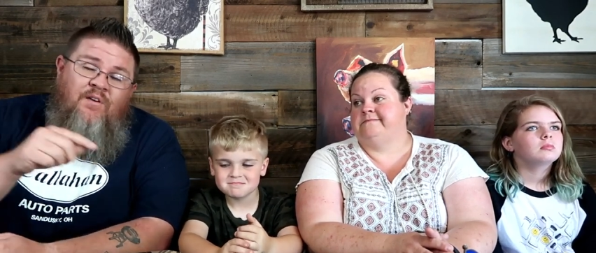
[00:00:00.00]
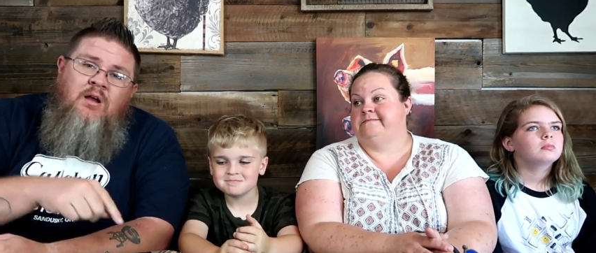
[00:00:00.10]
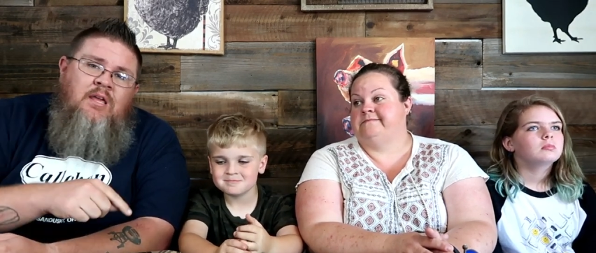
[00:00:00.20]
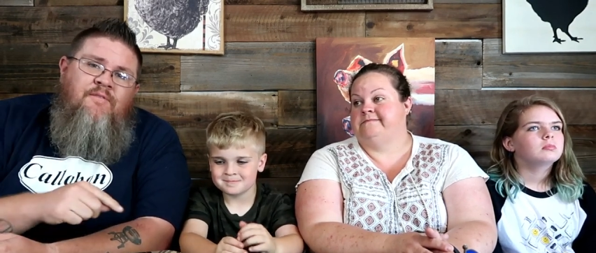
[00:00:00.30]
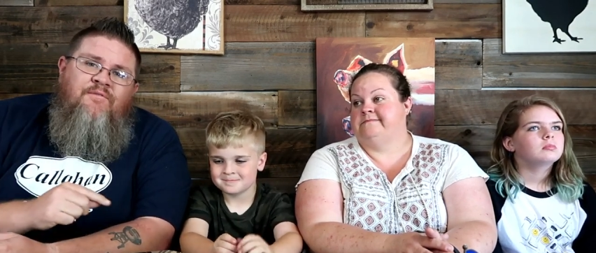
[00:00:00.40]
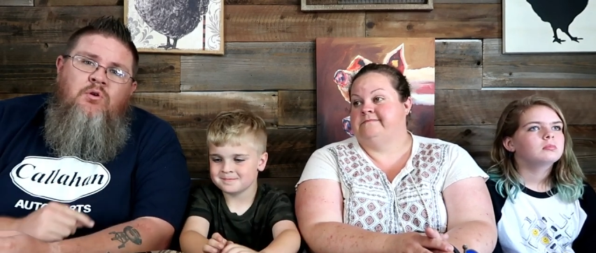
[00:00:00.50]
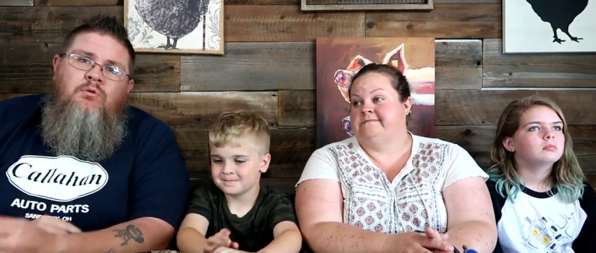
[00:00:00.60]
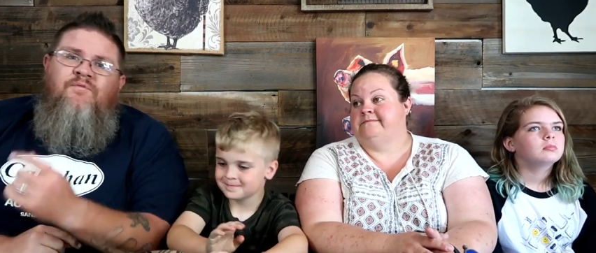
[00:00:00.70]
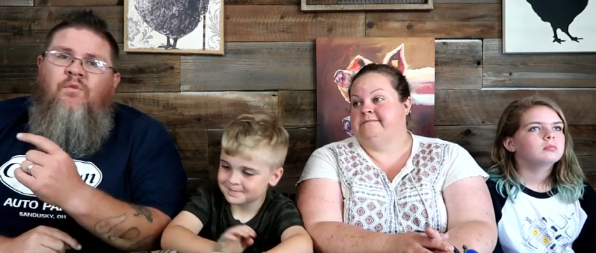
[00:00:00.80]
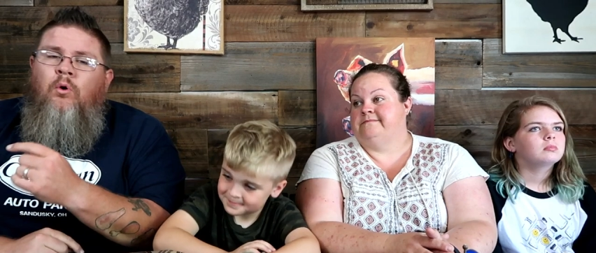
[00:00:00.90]
Speaker 1: funky
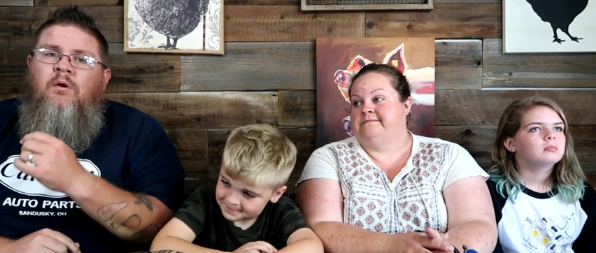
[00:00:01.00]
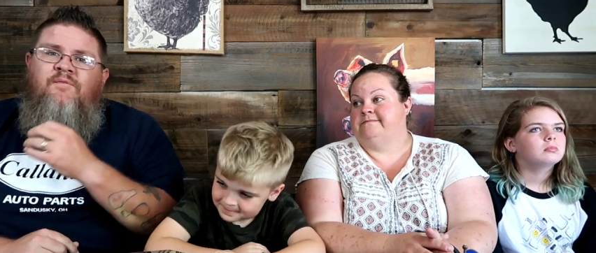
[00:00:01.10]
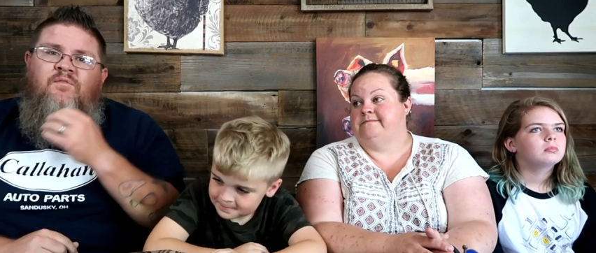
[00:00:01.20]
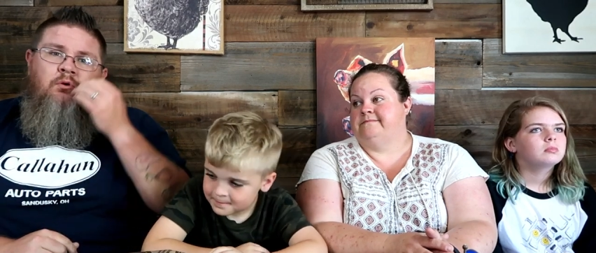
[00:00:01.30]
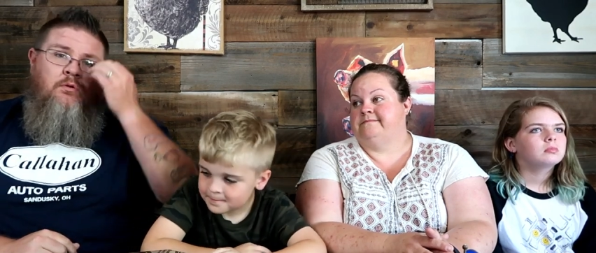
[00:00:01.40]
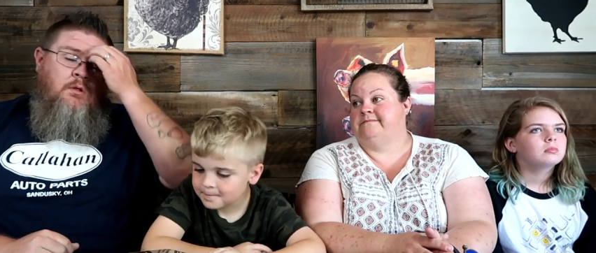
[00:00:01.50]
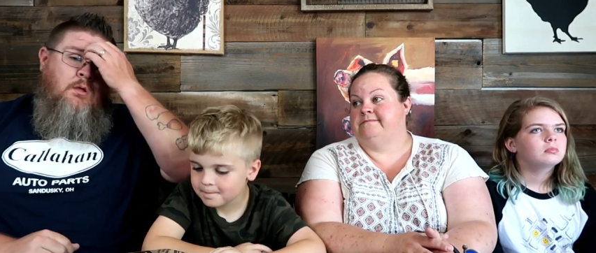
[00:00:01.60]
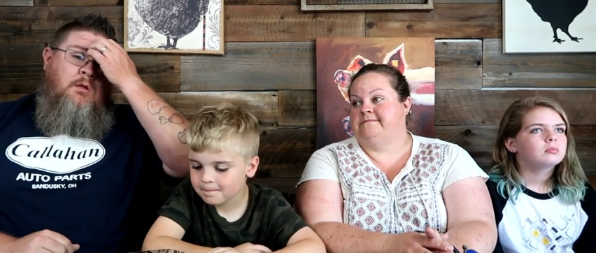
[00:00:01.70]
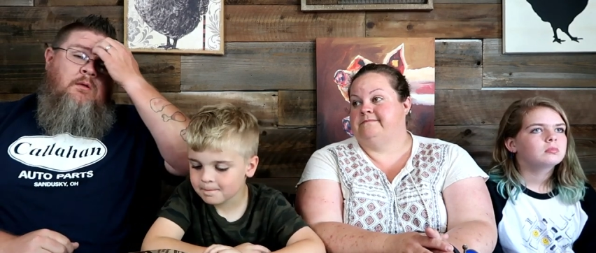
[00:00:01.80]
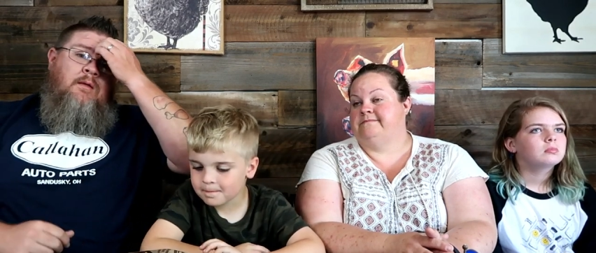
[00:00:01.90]
food, foreign food,